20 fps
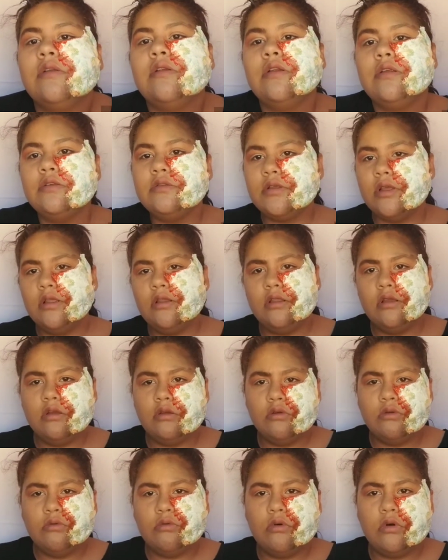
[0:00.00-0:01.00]
Does that look
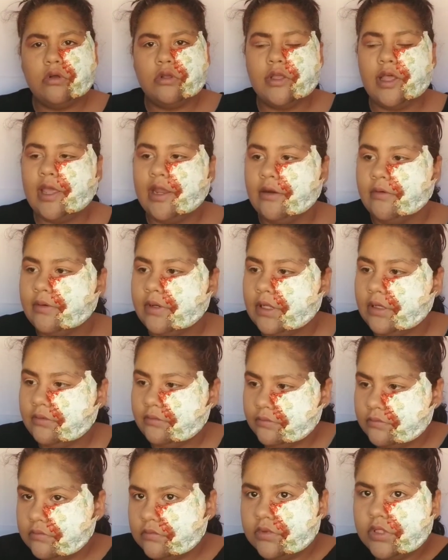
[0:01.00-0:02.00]
cool? I don't know.
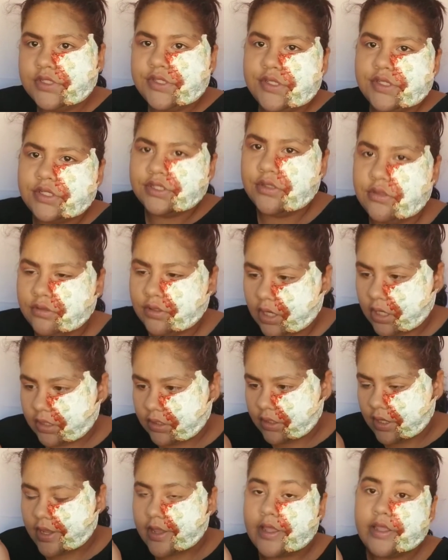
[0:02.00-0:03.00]
This is not
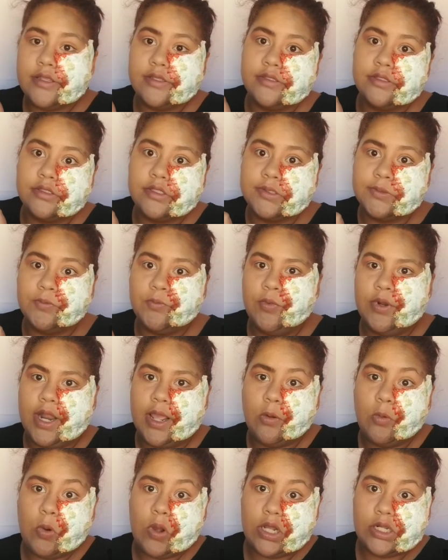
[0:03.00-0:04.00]
as what I
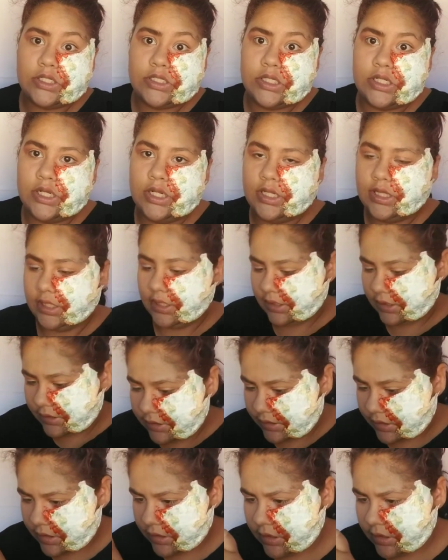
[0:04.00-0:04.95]
wanted at least.